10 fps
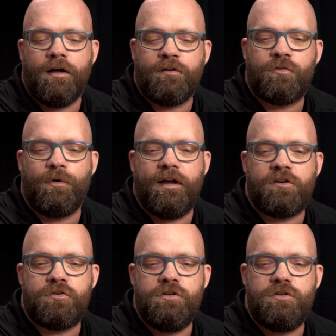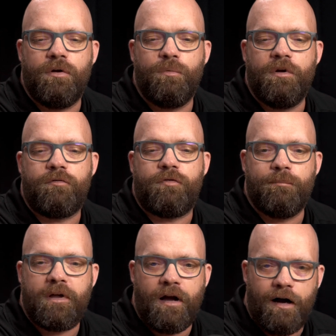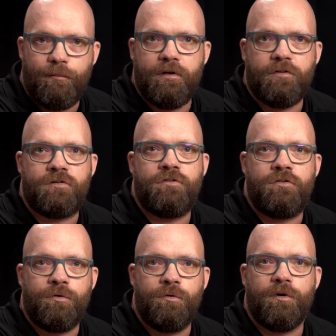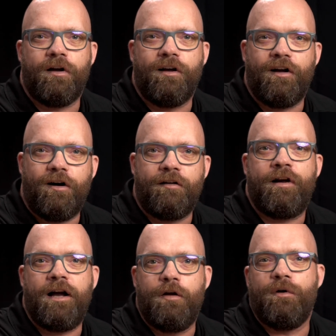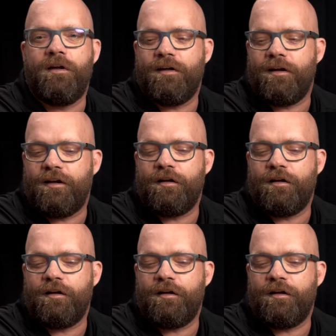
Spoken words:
So I actually went from Cummins to off-highway